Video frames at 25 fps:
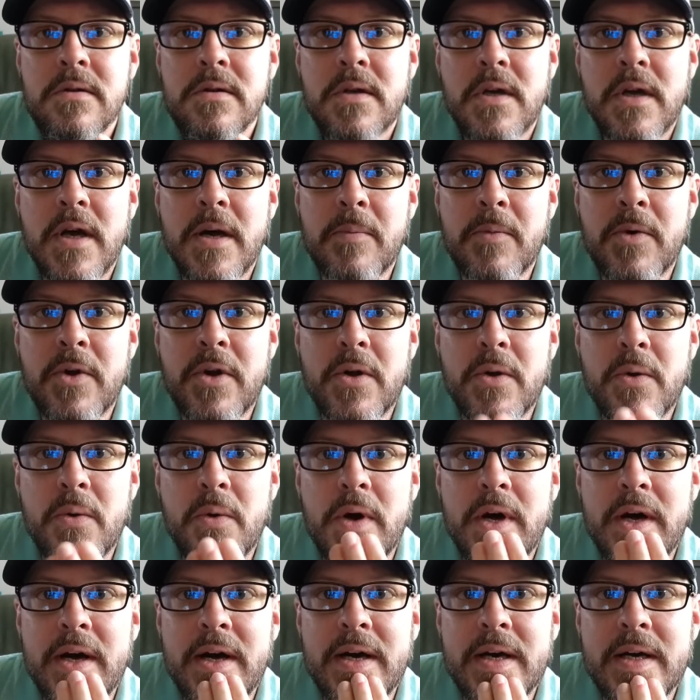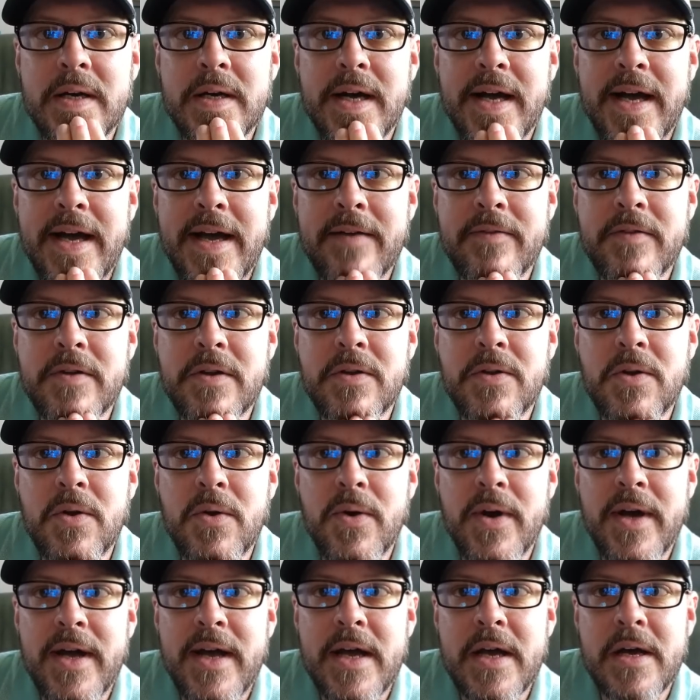I want to. I have to do
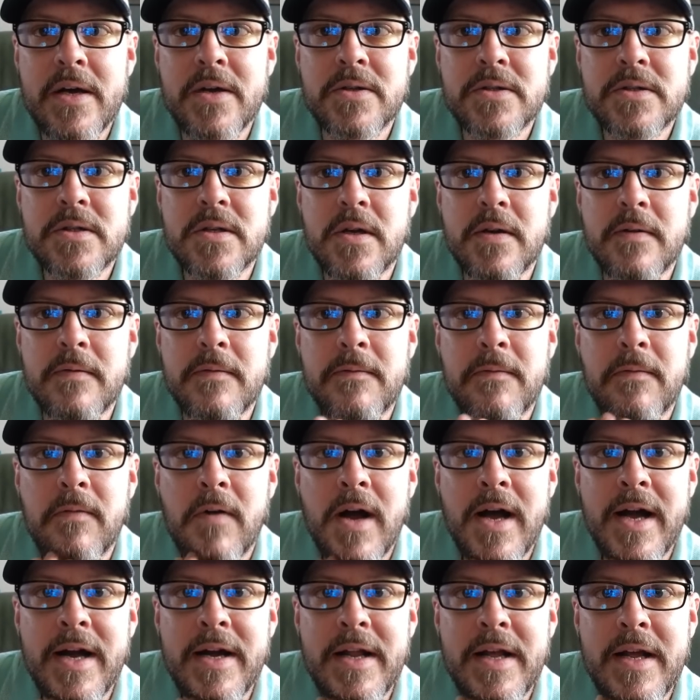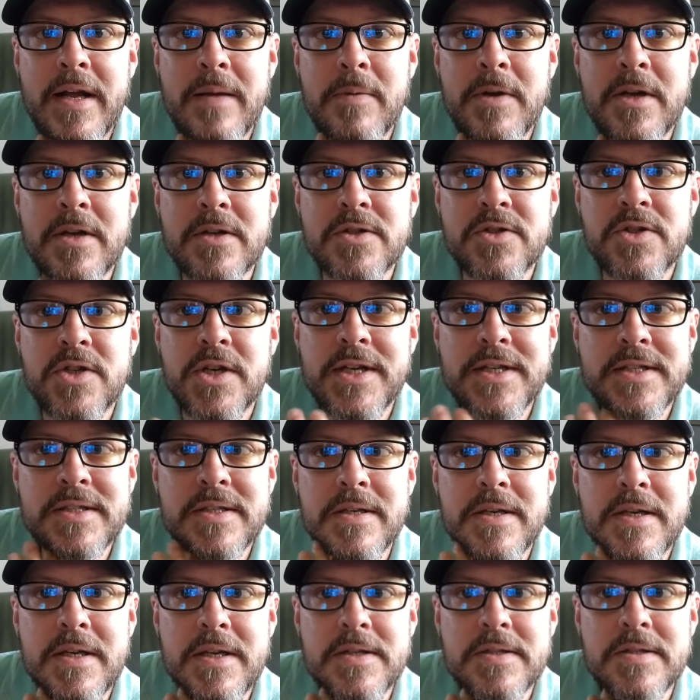a house on Friday because
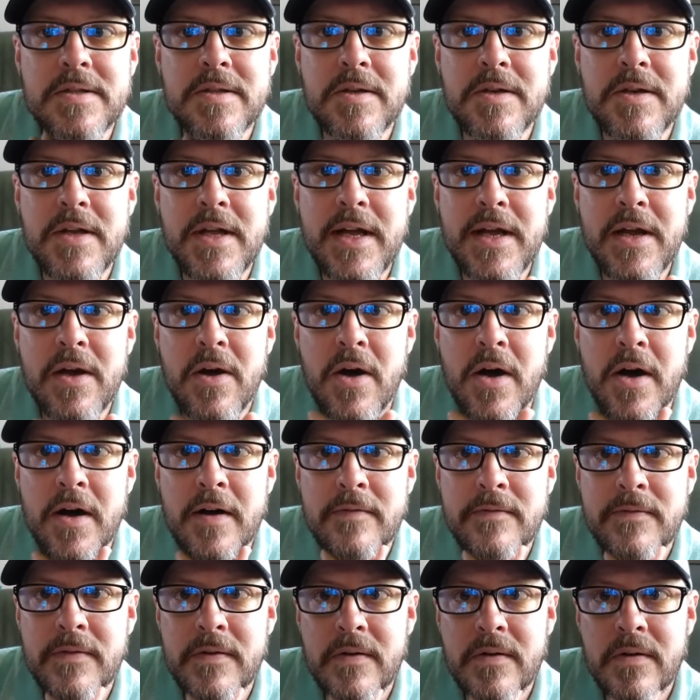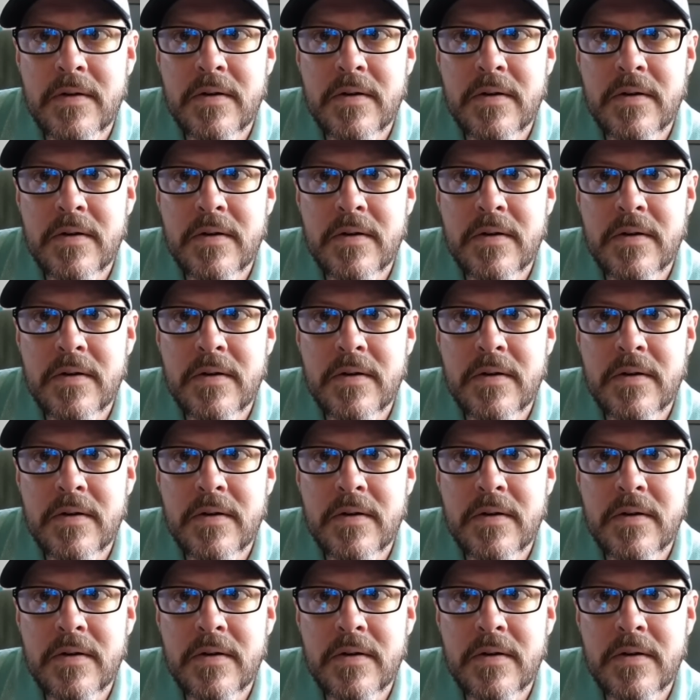Jason needs the day off.